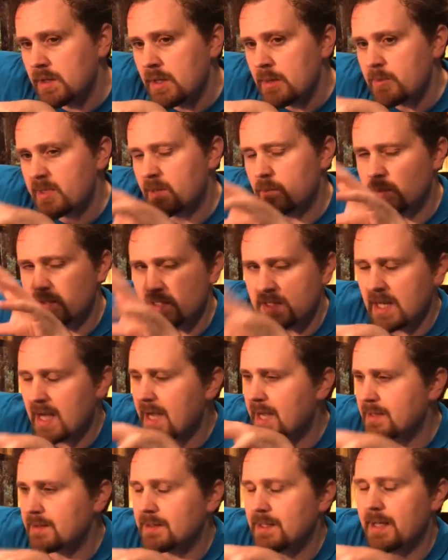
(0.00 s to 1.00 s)
but it was an
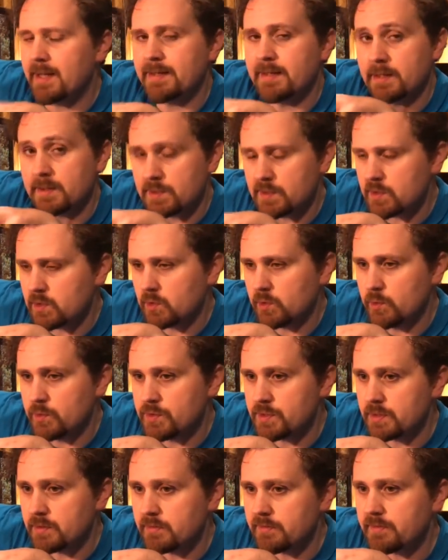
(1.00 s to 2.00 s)
online
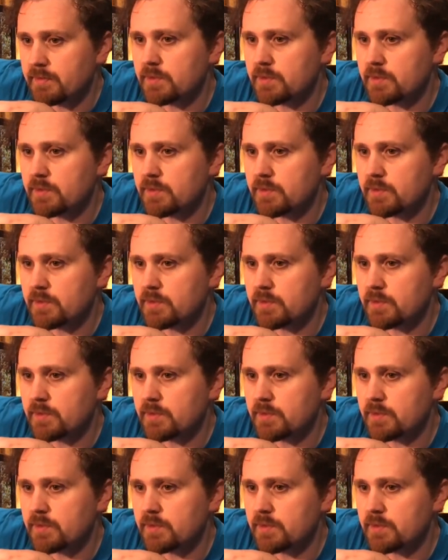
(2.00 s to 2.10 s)
exclusive.